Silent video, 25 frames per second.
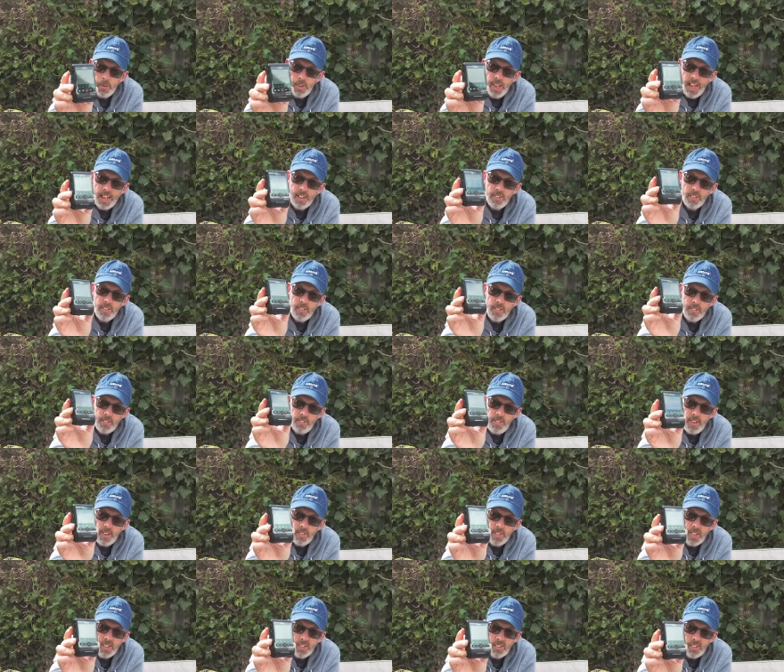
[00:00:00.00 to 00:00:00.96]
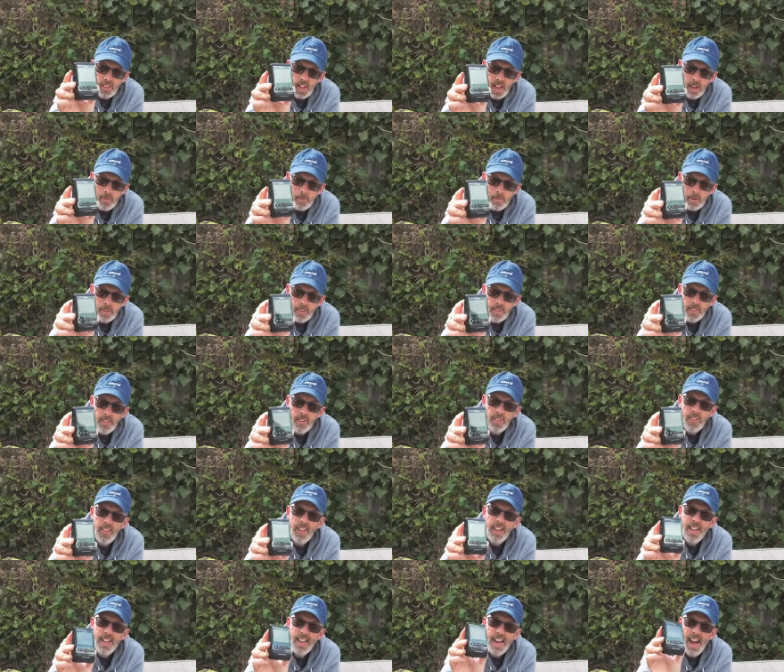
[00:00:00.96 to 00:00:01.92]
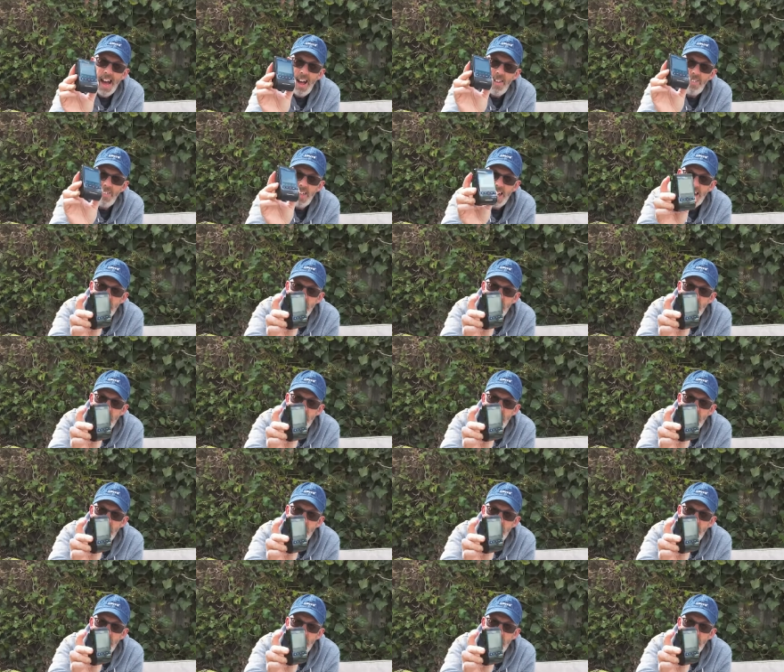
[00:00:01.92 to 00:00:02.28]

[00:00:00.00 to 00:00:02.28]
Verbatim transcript: Let's fit this camera and